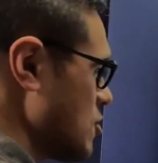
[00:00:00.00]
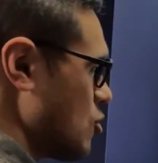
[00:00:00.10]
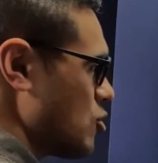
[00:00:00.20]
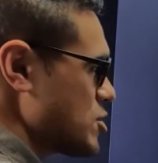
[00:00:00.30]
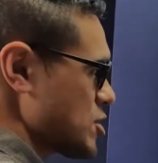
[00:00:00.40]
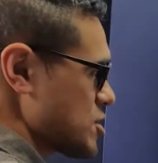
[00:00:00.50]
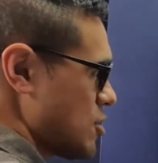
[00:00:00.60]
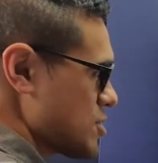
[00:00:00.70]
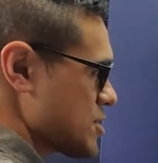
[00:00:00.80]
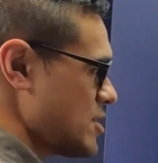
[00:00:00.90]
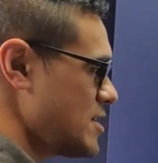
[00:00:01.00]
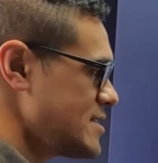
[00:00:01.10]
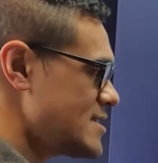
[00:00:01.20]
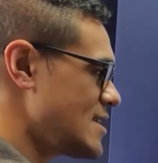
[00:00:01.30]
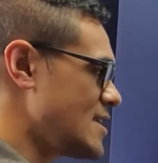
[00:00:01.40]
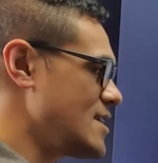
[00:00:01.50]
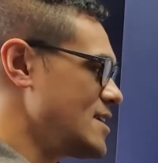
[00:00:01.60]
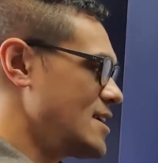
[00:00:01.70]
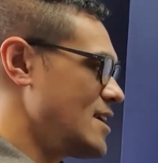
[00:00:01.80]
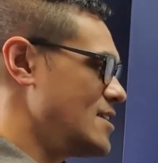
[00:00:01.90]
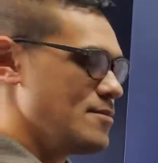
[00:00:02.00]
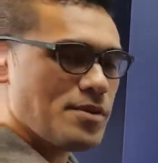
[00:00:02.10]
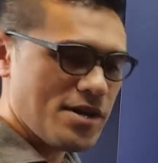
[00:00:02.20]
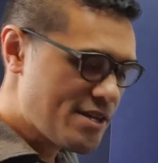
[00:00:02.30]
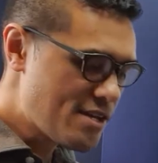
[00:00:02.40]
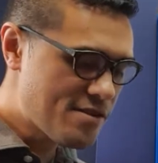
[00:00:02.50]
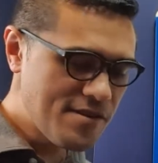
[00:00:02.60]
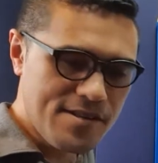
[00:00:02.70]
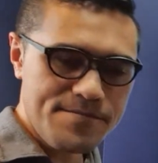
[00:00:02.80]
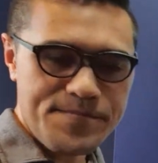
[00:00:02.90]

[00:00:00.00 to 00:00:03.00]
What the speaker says: all your shoulder signs. And then by the end of it,